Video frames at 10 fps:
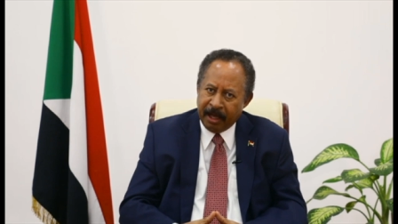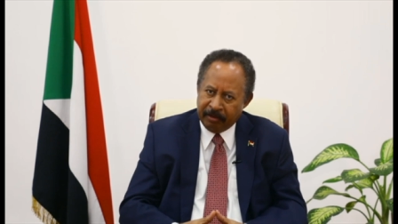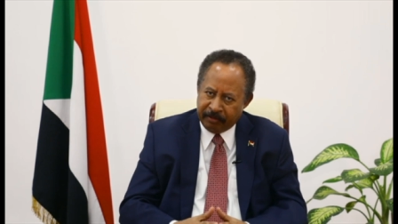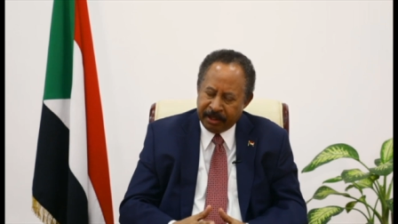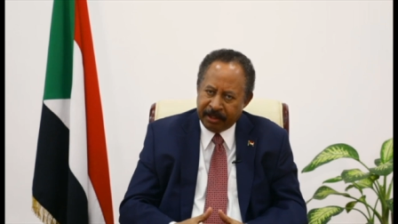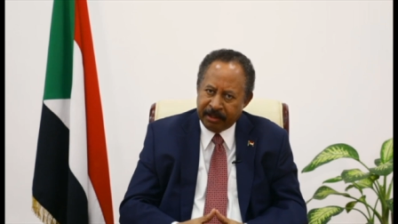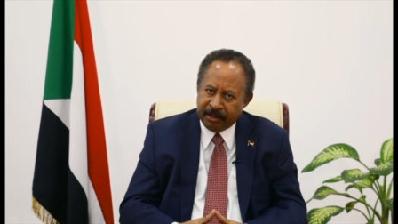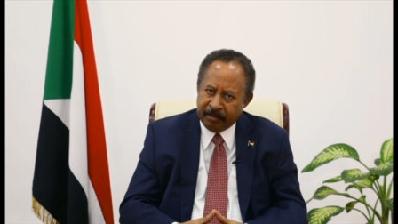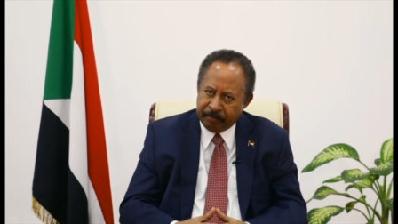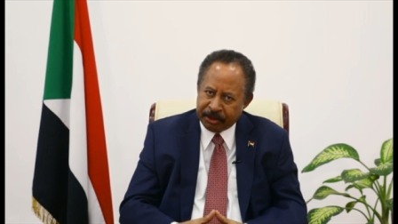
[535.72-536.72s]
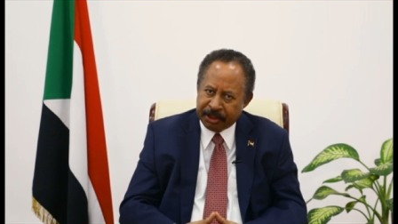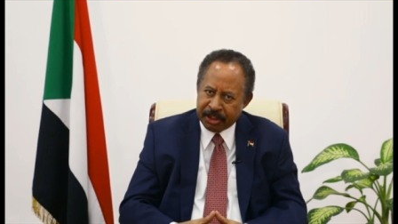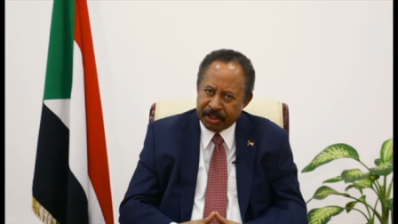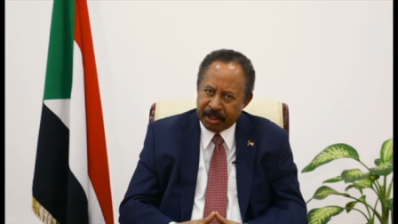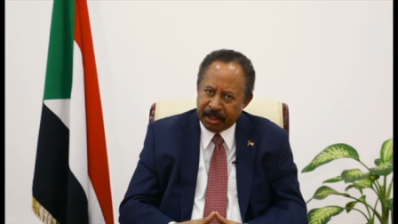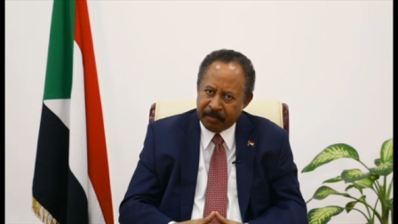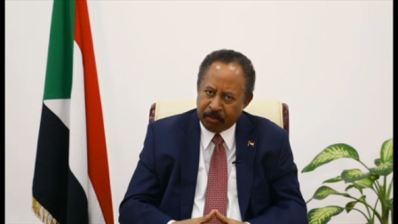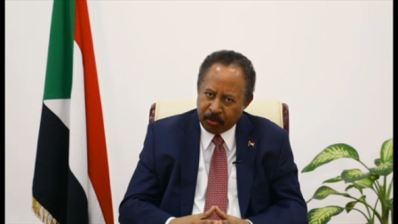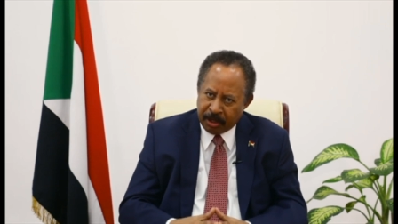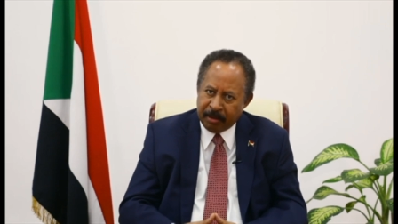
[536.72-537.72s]
a very ambitious
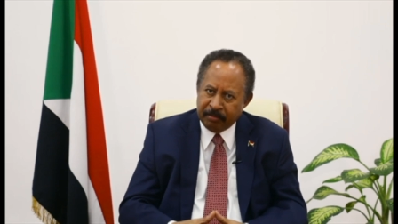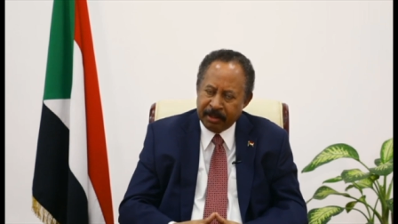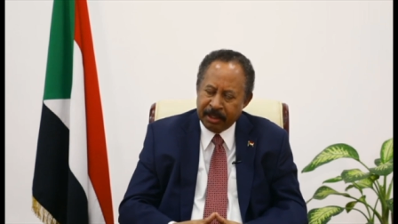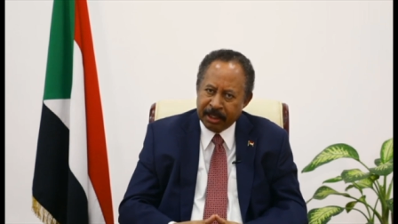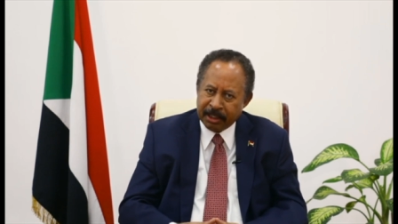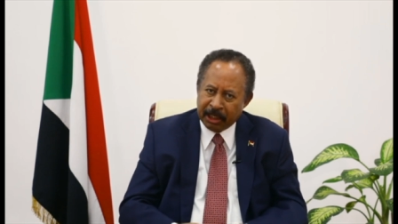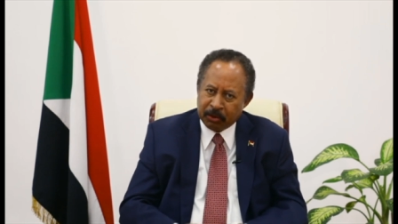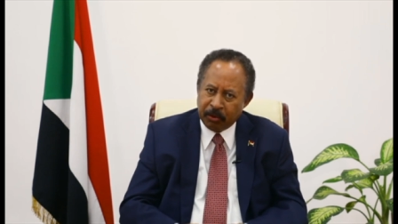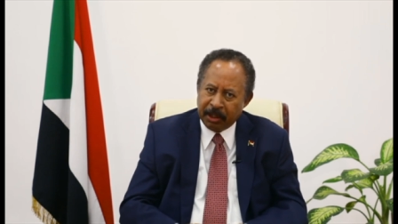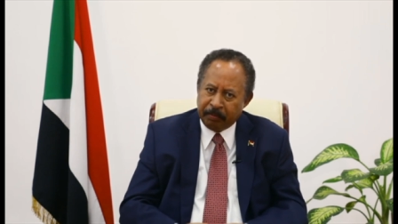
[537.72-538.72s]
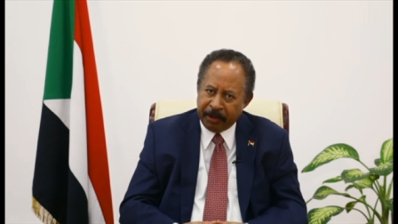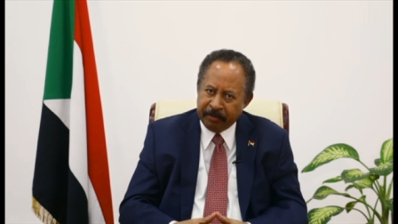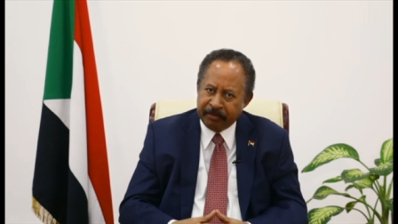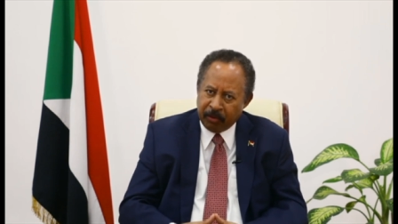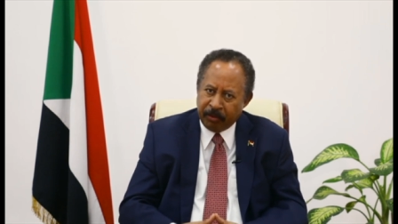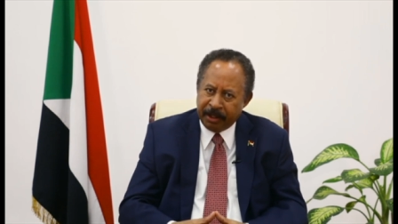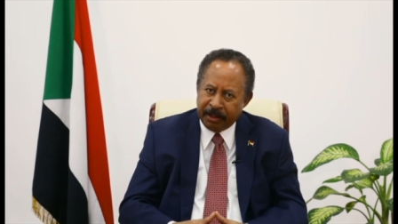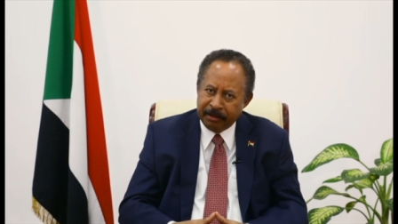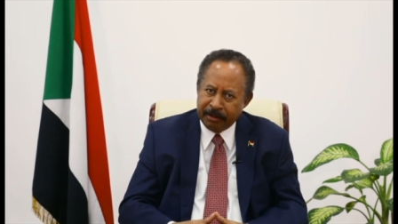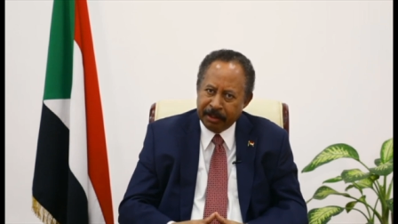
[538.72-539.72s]
program that will pave the
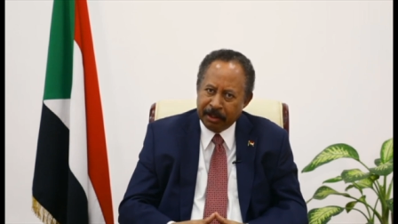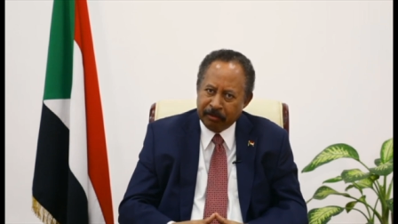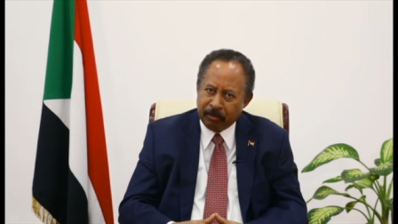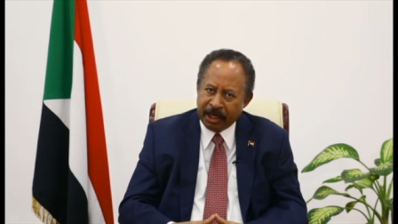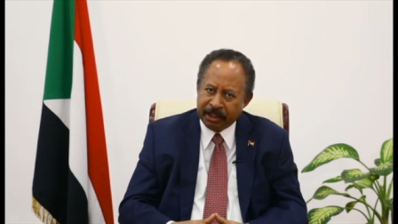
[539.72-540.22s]
way for